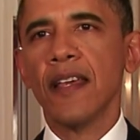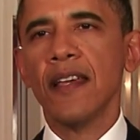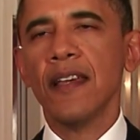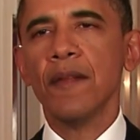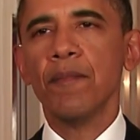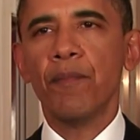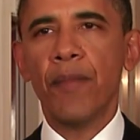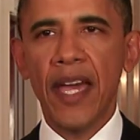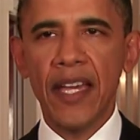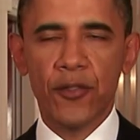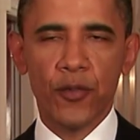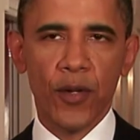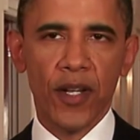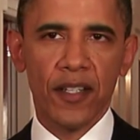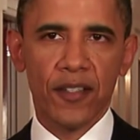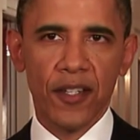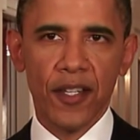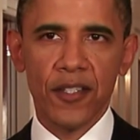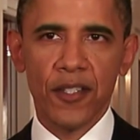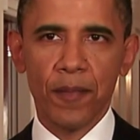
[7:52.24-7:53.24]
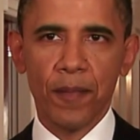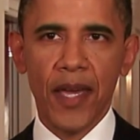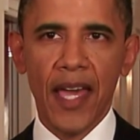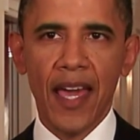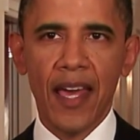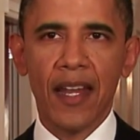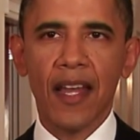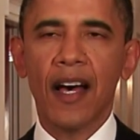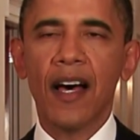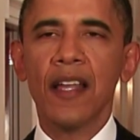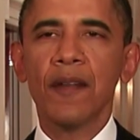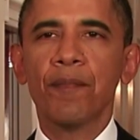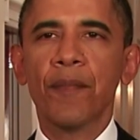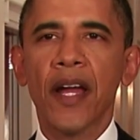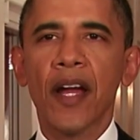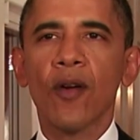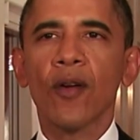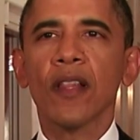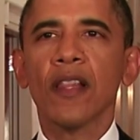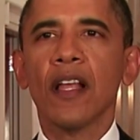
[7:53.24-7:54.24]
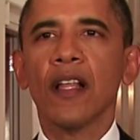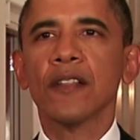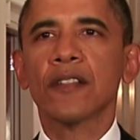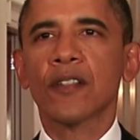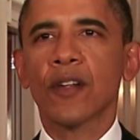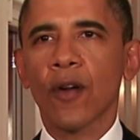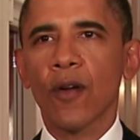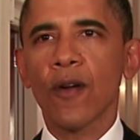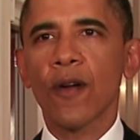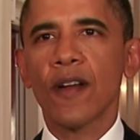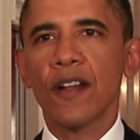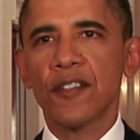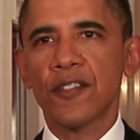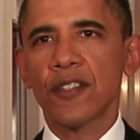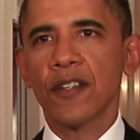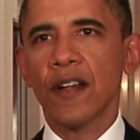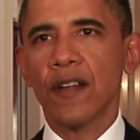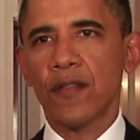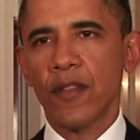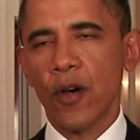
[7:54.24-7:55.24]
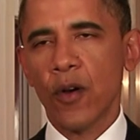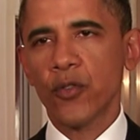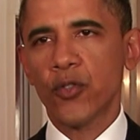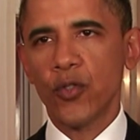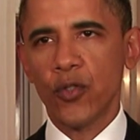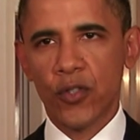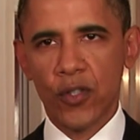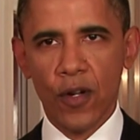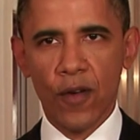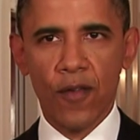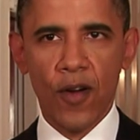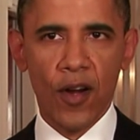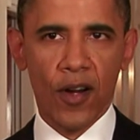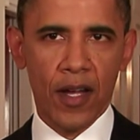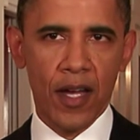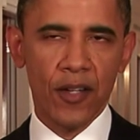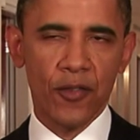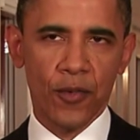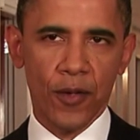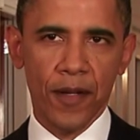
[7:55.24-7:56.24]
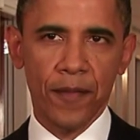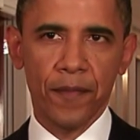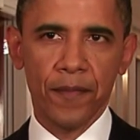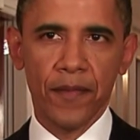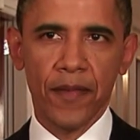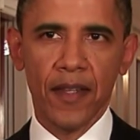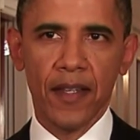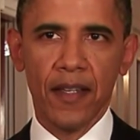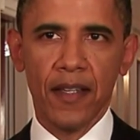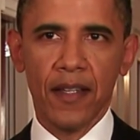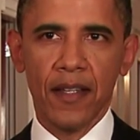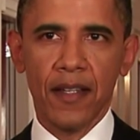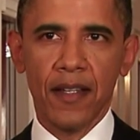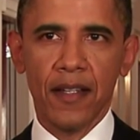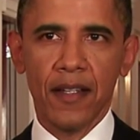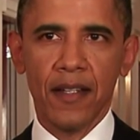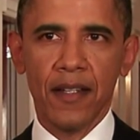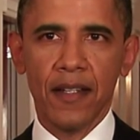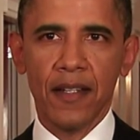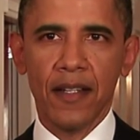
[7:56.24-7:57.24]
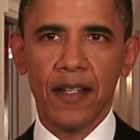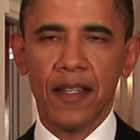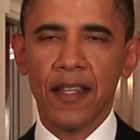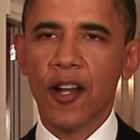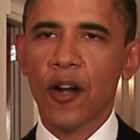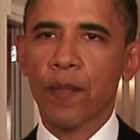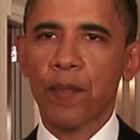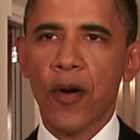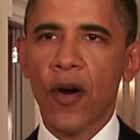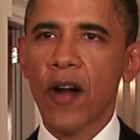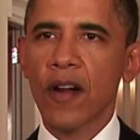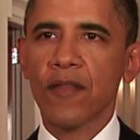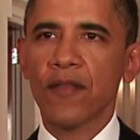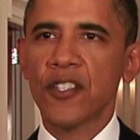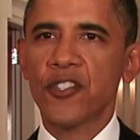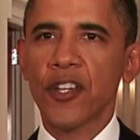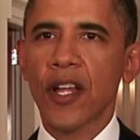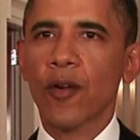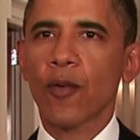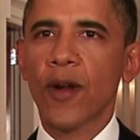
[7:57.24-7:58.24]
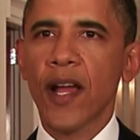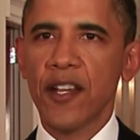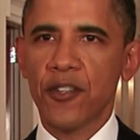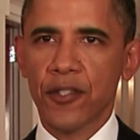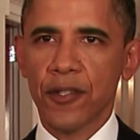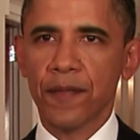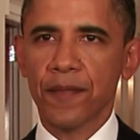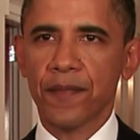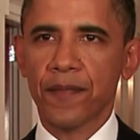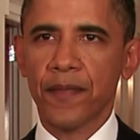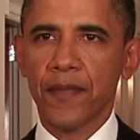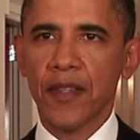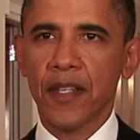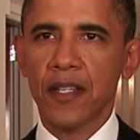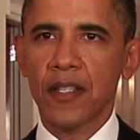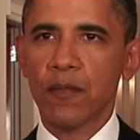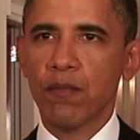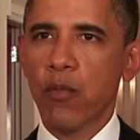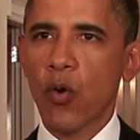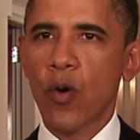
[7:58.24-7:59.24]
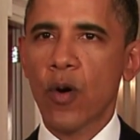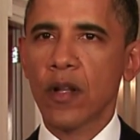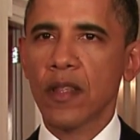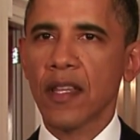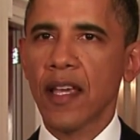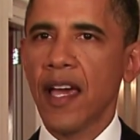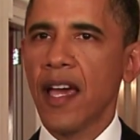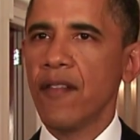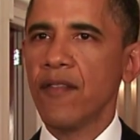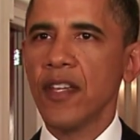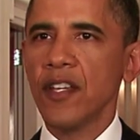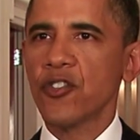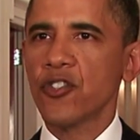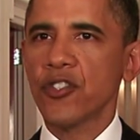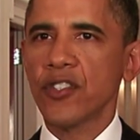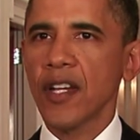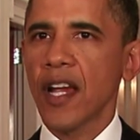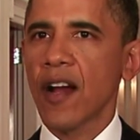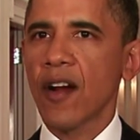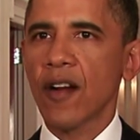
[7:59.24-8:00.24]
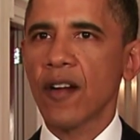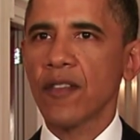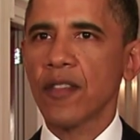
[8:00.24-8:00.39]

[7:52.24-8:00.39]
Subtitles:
patriotism, and unparalleled courage of those who serve our country. And they are part of a generation that has borne the heaviest share of the